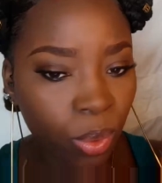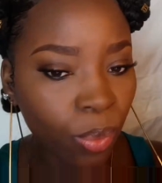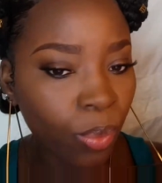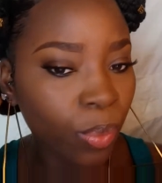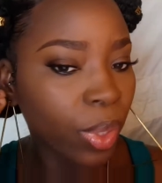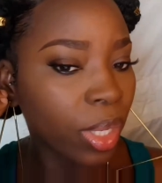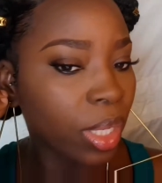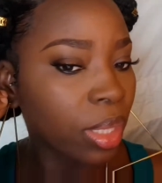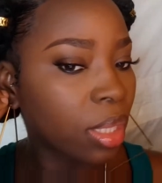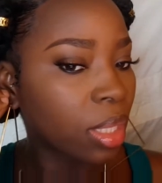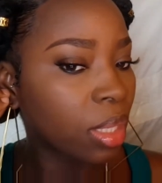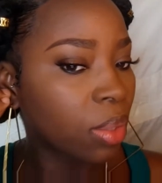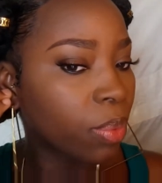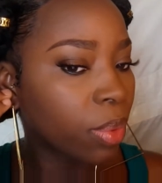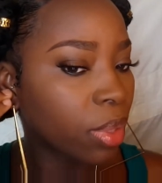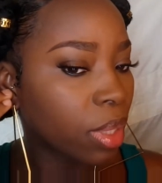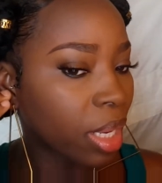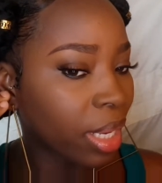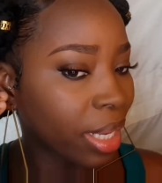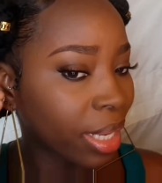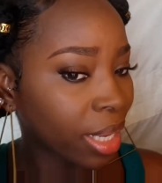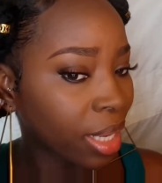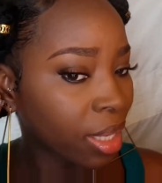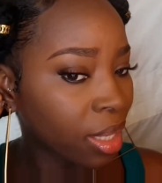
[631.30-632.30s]
We think we
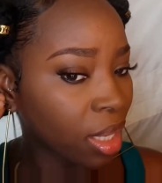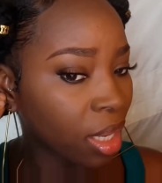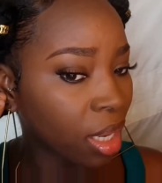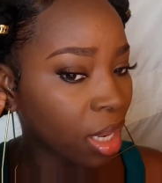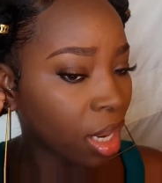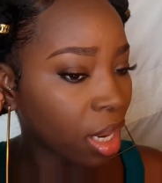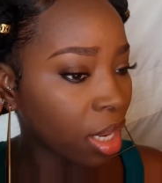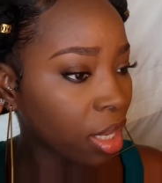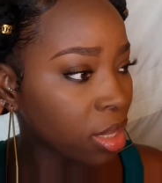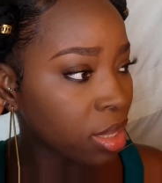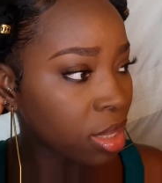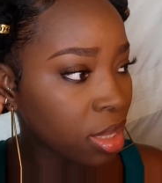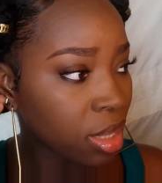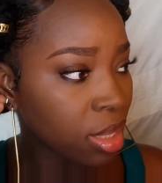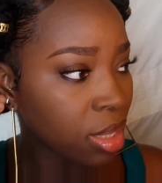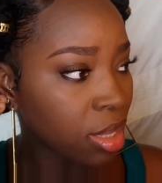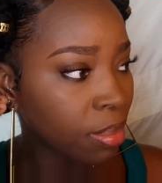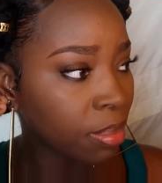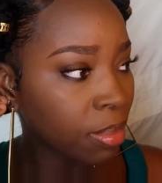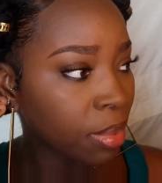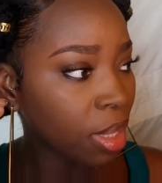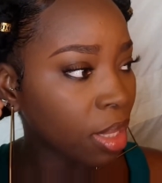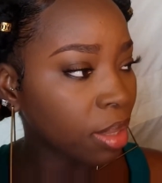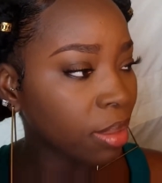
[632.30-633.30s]
are kindergartens or
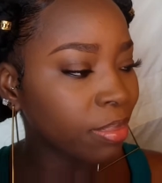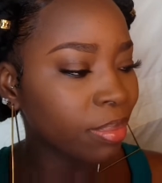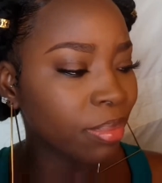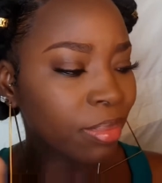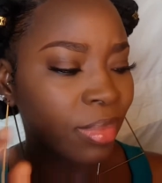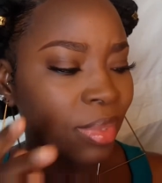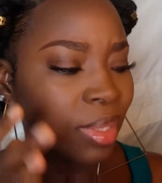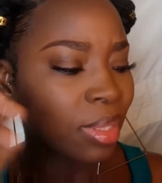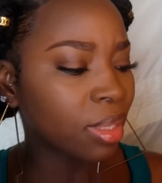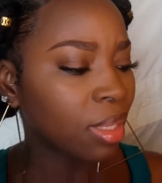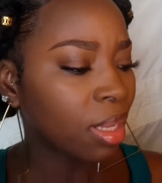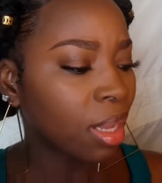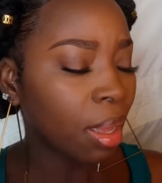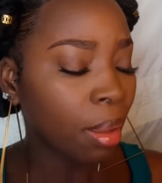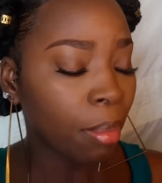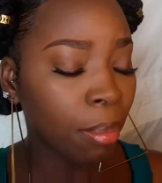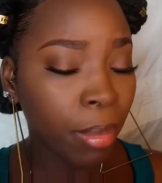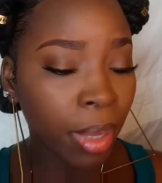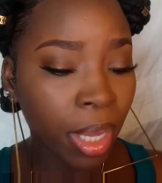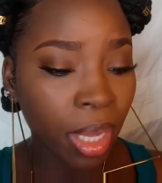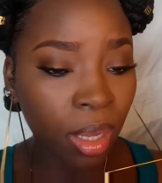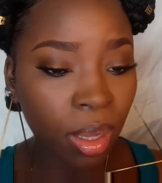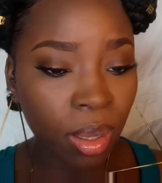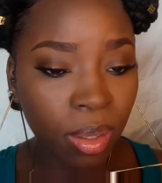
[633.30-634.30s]
something?
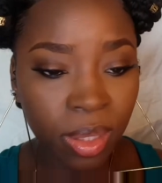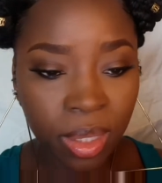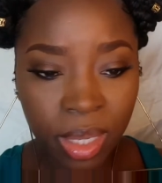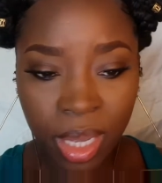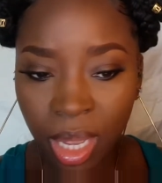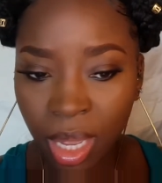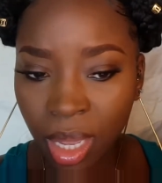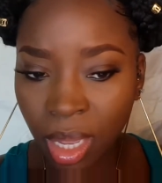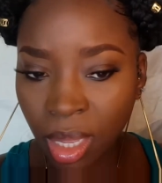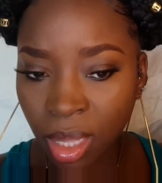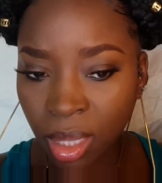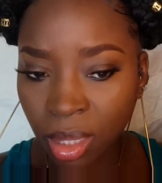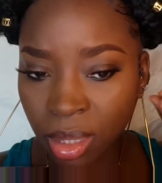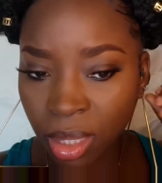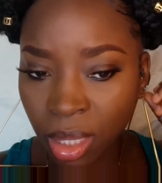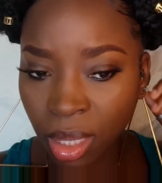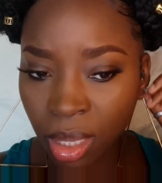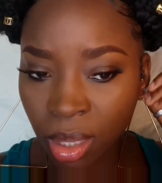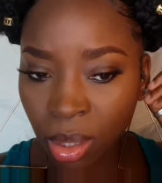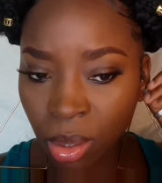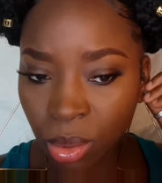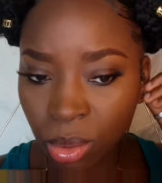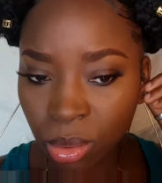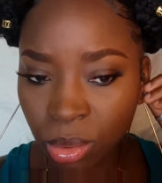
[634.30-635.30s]
Man, go to hell,
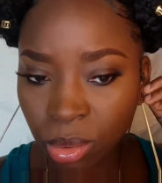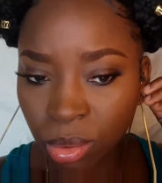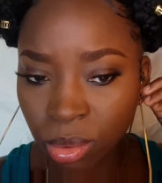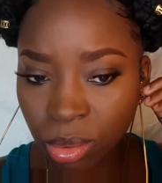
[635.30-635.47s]
yo.